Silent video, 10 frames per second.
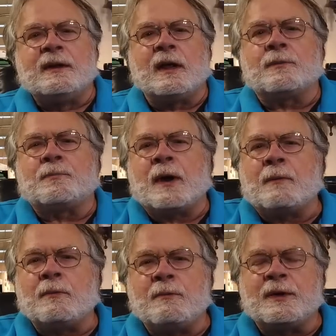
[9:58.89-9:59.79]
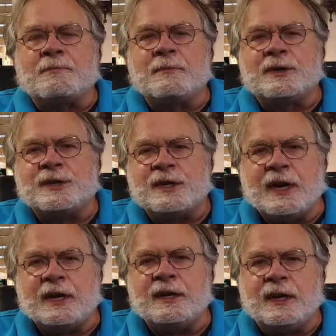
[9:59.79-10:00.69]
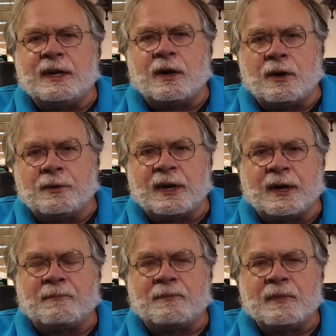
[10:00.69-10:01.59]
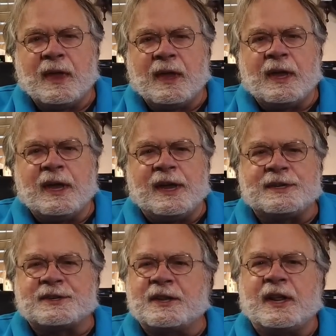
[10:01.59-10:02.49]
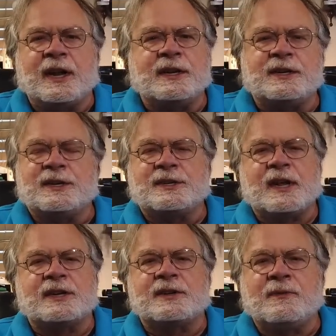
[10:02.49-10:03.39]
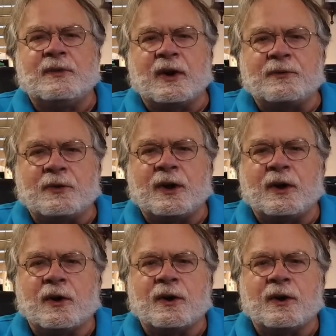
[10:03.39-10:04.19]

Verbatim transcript: Now the problem with machine decoding is that it just has a very, very